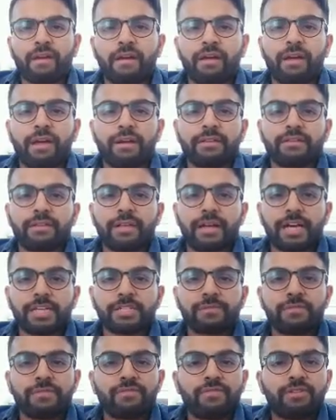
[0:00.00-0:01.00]
at
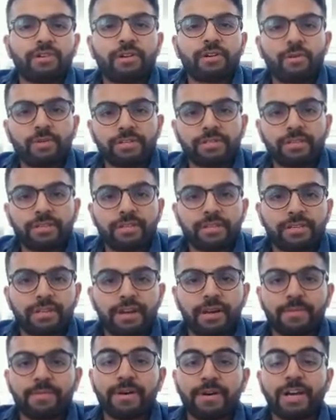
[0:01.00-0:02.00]
last, before closing this
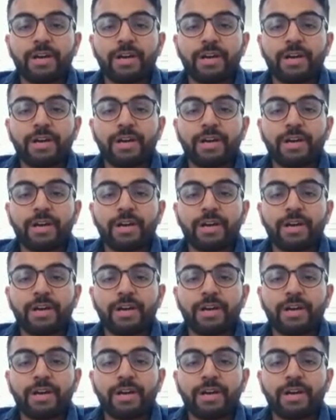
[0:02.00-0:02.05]
up,